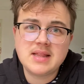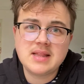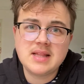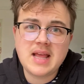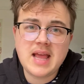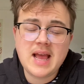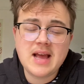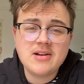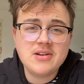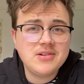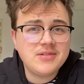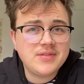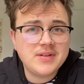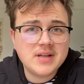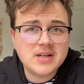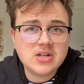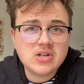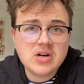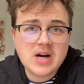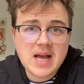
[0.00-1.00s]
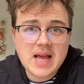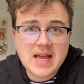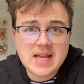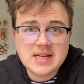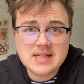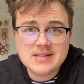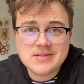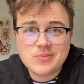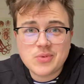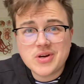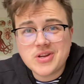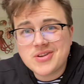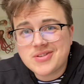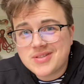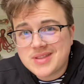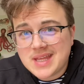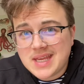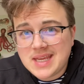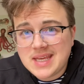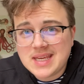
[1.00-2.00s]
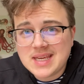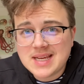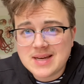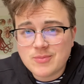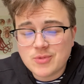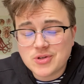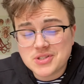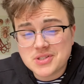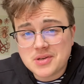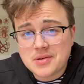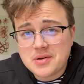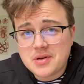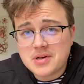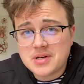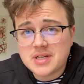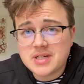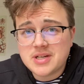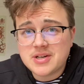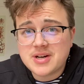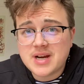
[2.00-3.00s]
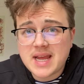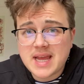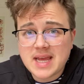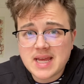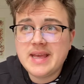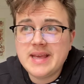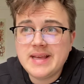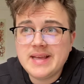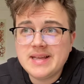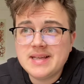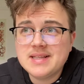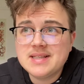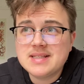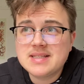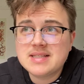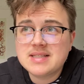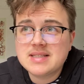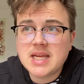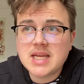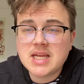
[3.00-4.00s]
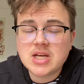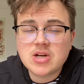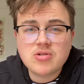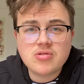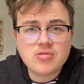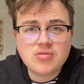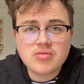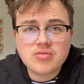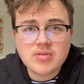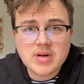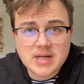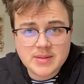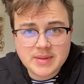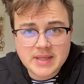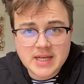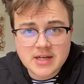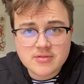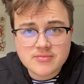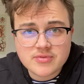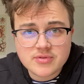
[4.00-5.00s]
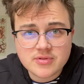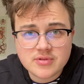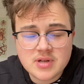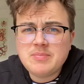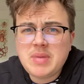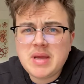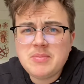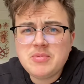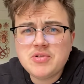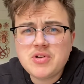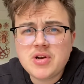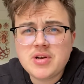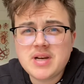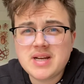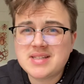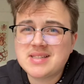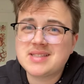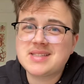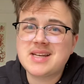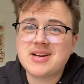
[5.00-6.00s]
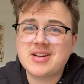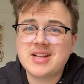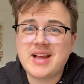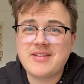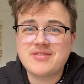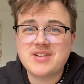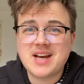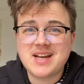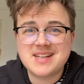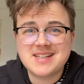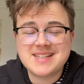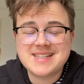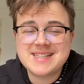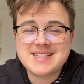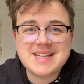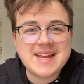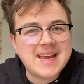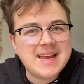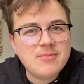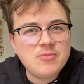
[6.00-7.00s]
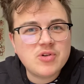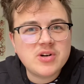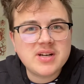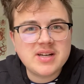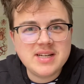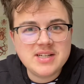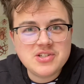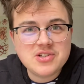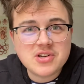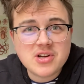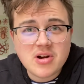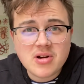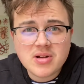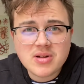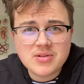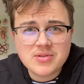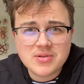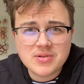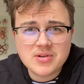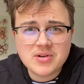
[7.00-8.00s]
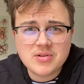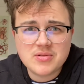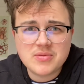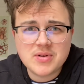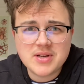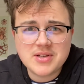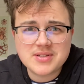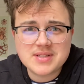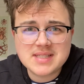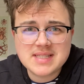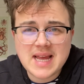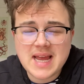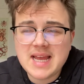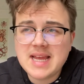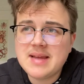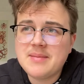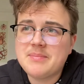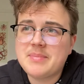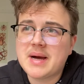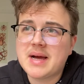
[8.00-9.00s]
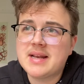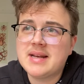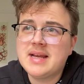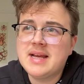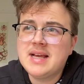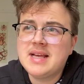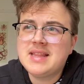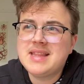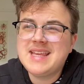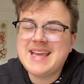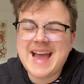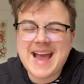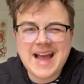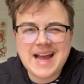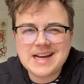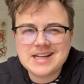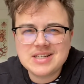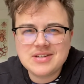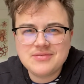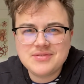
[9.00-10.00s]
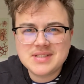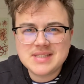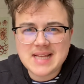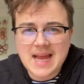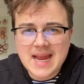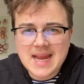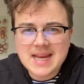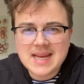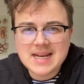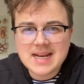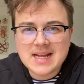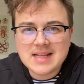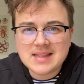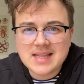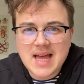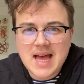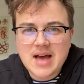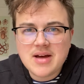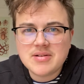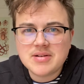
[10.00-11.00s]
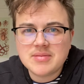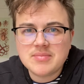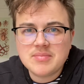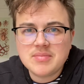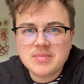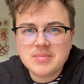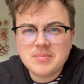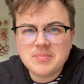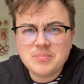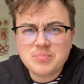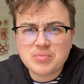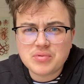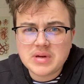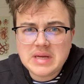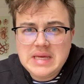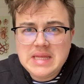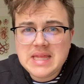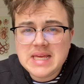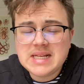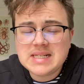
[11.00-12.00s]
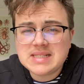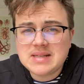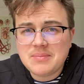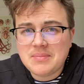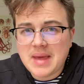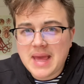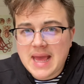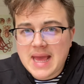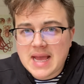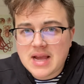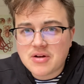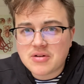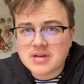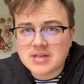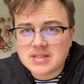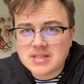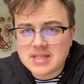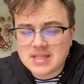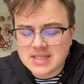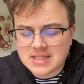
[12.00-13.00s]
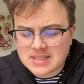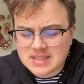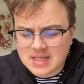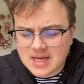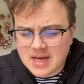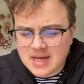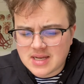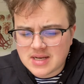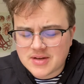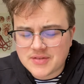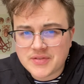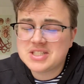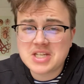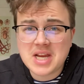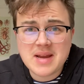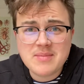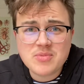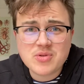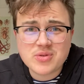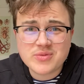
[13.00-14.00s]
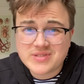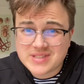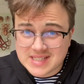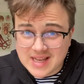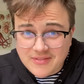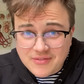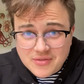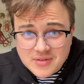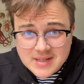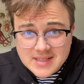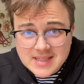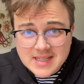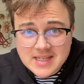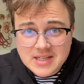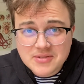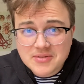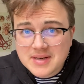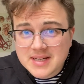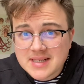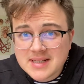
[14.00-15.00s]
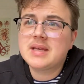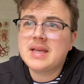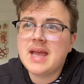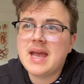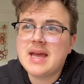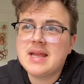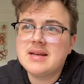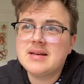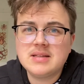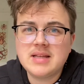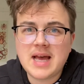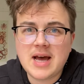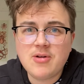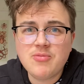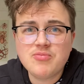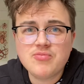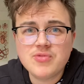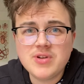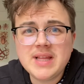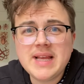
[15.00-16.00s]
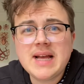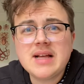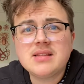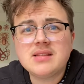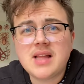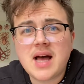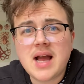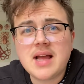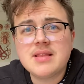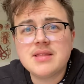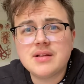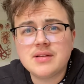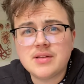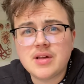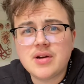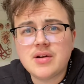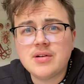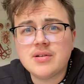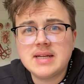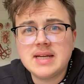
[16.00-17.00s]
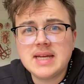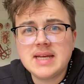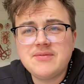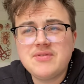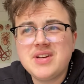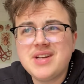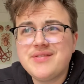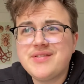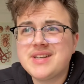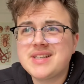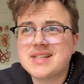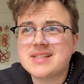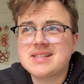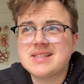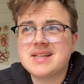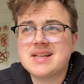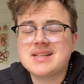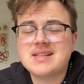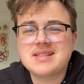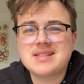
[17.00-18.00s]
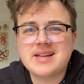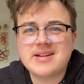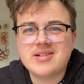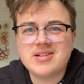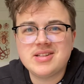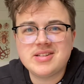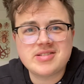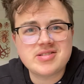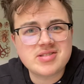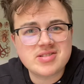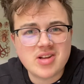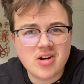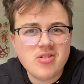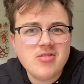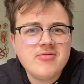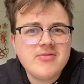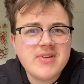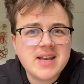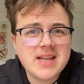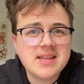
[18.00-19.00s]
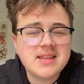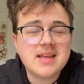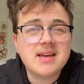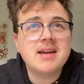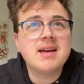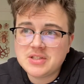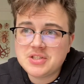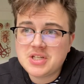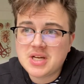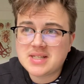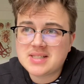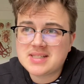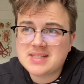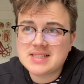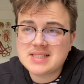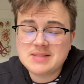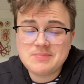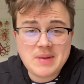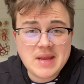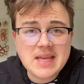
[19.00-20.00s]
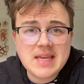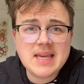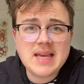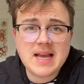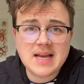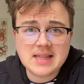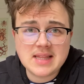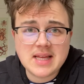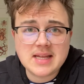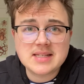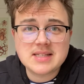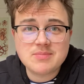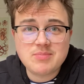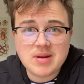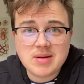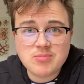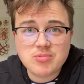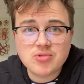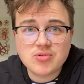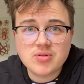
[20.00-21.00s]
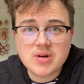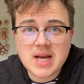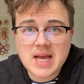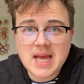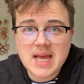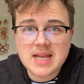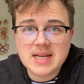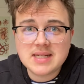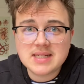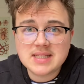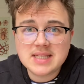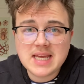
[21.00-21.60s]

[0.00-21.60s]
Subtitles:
how you feel and what you're thinking and what's going on in your head is incredibly helpful. People don't necessarily have to understand what it is you're going through or what you're saying, but the act of saying it out loud and breathing some air into this kind of chamber of suffering that you're in can really help lighten the load. Even if it doesn't necessarily solve anything, just speaking out loud to people and